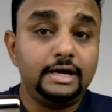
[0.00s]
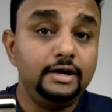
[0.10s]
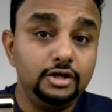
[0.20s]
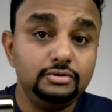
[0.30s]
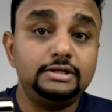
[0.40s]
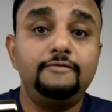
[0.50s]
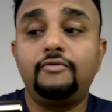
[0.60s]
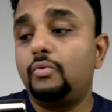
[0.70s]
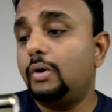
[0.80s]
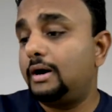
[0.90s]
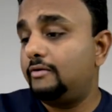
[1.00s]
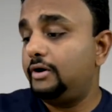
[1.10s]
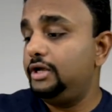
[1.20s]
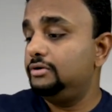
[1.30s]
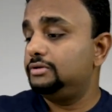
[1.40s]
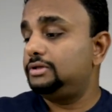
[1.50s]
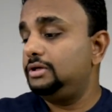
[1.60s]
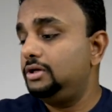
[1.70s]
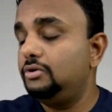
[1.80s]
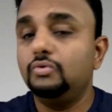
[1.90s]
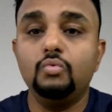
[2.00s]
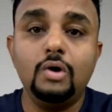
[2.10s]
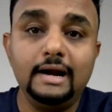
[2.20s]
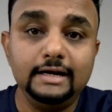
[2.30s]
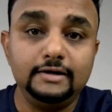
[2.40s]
use it for whatever use you want it